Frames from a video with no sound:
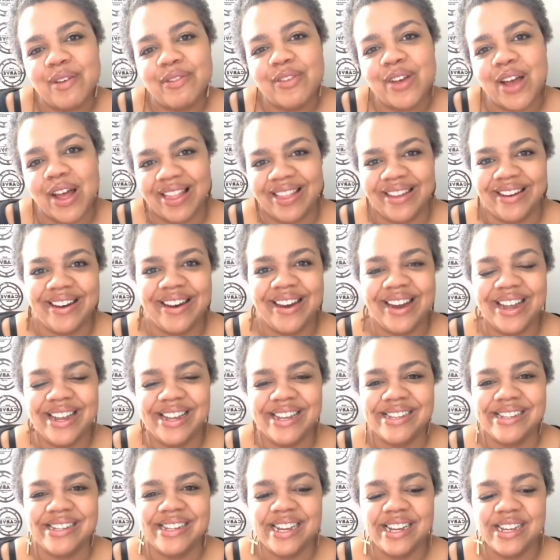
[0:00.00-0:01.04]
color.
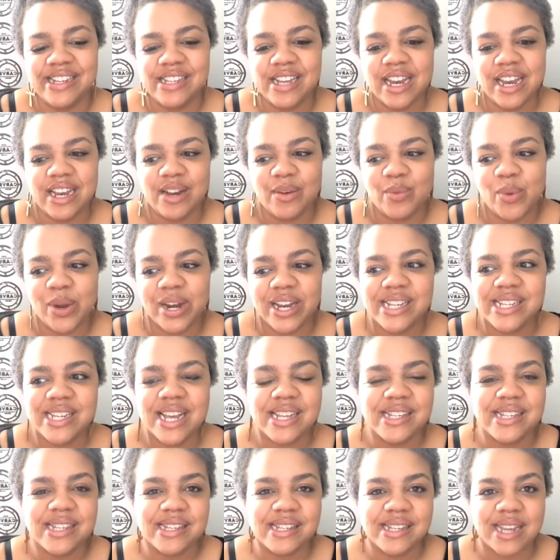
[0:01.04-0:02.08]
What it
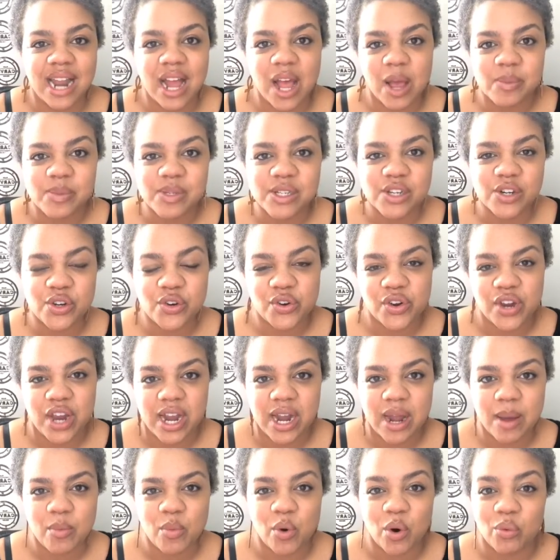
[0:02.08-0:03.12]
does is it helps to
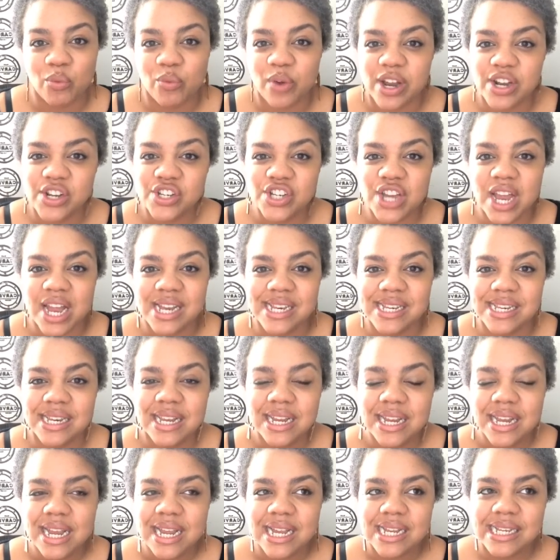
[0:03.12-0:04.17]
create a more rich and
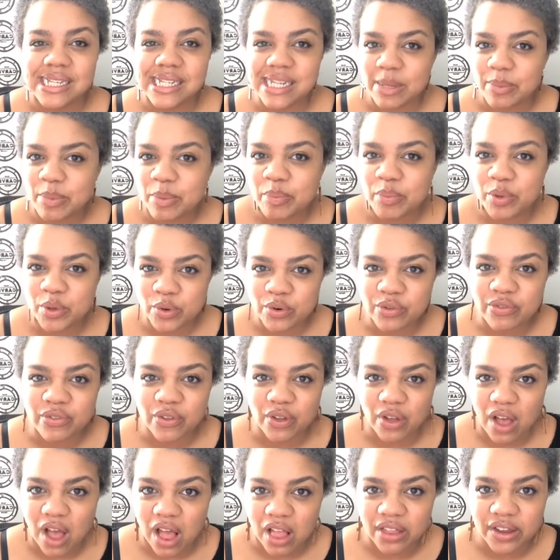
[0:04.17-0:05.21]
deep,
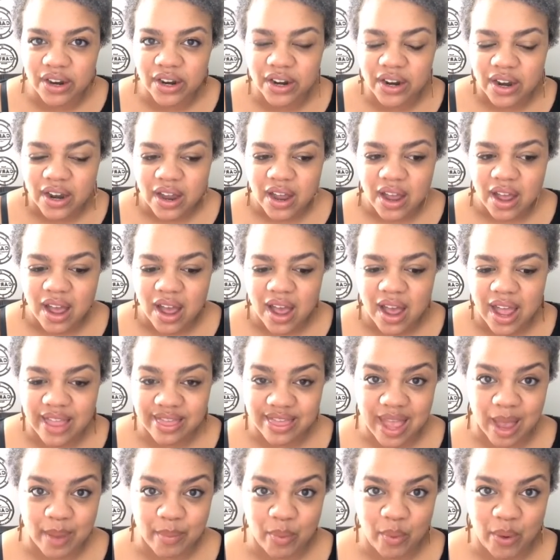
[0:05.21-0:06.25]
beautiful color
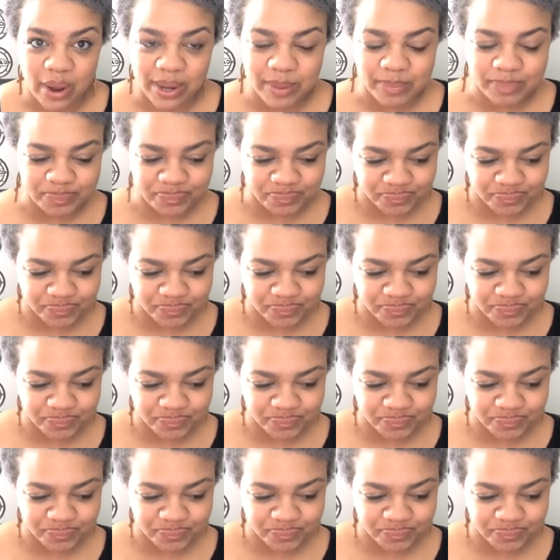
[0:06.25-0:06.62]
at that point.